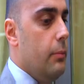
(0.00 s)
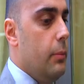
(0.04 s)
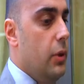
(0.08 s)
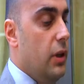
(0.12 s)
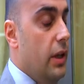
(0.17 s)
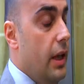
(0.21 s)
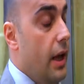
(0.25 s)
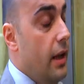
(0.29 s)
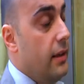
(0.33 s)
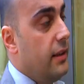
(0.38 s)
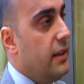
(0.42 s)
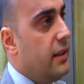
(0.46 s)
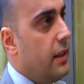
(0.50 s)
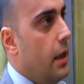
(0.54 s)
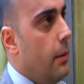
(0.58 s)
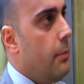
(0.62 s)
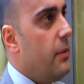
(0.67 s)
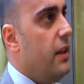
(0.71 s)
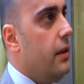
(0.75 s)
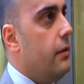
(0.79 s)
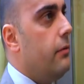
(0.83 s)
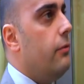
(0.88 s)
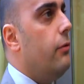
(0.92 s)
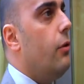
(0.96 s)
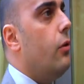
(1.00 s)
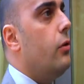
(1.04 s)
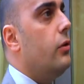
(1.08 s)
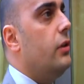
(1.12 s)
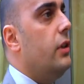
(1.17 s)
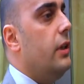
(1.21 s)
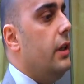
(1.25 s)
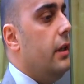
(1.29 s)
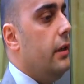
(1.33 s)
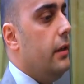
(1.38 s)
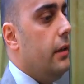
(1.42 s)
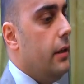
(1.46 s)
plan something for
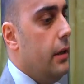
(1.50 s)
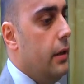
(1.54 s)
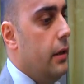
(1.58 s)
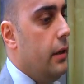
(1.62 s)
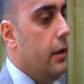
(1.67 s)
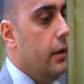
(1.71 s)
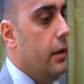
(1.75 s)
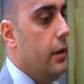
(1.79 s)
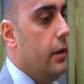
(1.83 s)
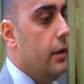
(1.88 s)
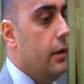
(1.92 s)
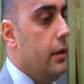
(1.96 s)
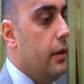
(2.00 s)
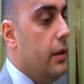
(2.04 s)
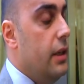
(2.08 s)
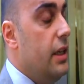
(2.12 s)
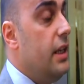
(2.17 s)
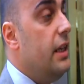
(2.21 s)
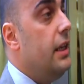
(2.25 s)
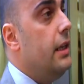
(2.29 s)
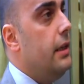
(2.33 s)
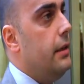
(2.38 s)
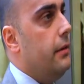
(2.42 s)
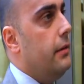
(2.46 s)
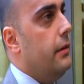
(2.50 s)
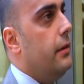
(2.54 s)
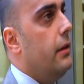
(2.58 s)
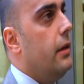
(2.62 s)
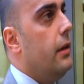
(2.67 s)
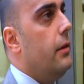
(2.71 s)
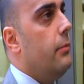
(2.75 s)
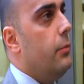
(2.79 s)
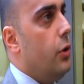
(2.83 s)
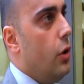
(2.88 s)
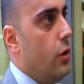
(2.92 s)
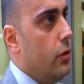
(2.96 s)
the
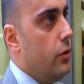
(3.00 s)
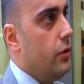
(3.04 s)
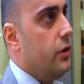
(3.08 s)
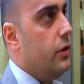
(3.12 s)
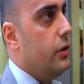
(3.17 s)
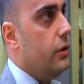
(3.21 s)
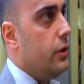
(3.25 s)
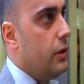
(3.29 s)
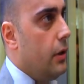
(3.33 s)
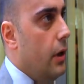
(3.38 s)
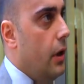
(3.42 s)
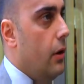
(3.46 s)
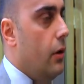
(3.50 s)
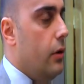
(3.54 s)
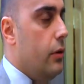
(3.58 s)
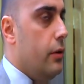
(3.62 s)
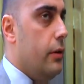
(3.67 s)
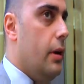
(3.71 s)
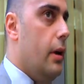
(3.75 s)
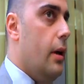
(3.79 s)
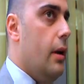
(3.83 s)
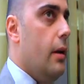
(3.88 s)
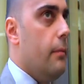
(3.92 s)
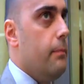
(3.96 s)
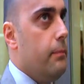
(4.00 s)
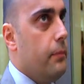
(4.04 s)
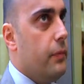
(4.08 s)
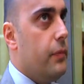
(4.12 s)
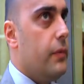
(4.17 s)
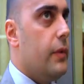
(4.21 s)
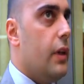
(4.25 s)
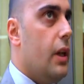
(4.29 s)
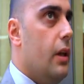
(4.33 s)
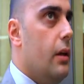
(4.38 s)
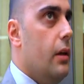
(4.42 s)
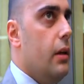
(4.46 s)
e-purse or
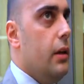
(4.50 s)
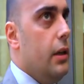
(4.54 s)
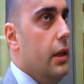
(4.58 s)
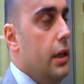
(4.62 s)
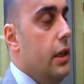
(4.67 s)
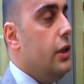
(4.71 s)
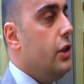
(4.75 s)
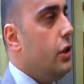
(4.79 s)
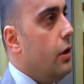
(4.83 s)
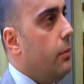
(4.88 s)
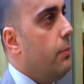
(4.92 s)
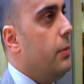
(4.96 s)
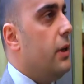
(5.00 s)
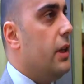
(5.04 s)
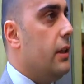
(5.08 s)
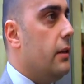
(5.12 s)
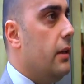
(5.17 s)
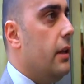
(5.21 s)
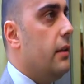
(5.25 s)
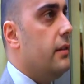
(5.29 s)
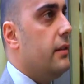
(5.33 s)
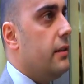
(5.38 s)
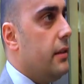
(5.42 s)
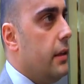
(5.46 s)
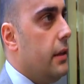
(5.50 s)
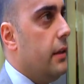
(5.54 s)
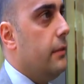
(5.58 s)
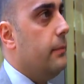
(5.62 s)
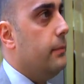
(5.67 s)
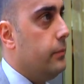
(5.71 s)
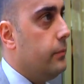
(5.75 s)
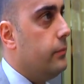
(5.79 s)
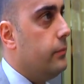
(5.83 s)
e-shopping, let's say.